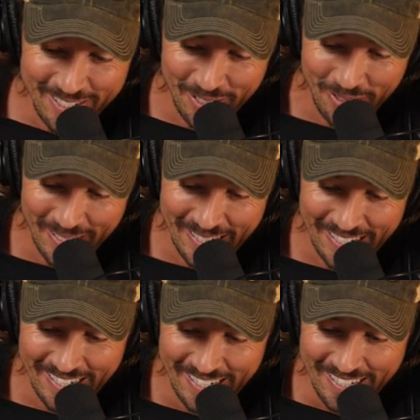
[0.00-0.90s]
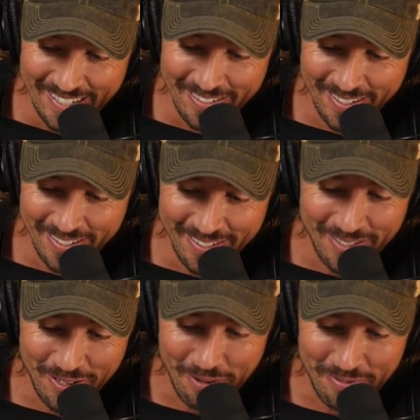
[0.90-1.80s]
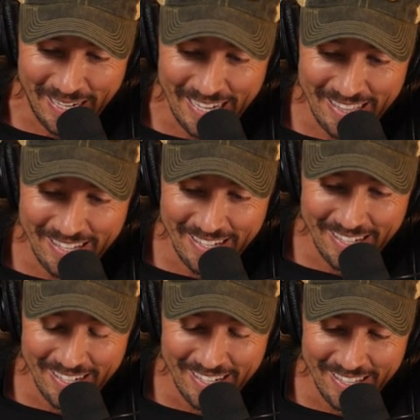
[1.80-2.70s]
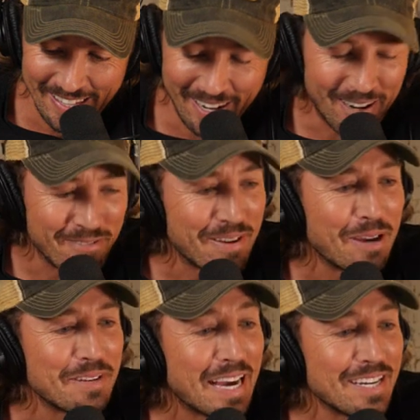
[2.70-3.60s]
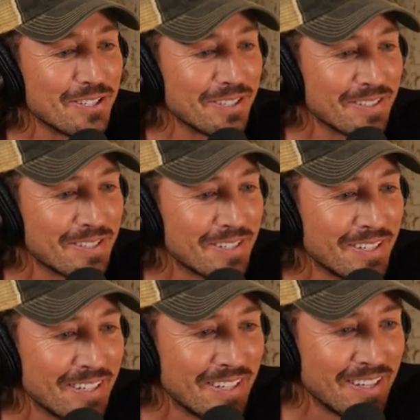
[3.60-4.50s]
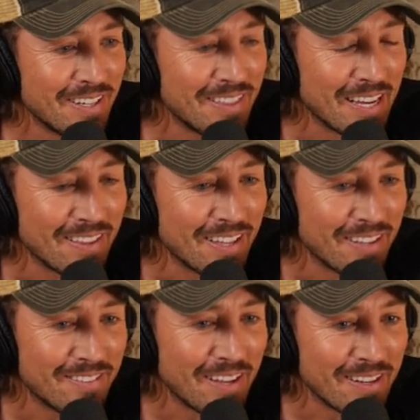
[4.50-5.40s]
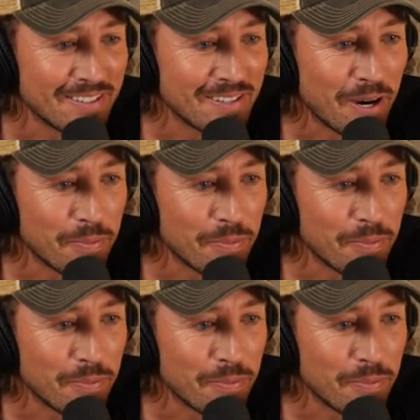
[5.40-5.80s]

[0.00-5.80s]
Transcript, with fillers: to uh, to to not forget the the kind of foundations that that set us up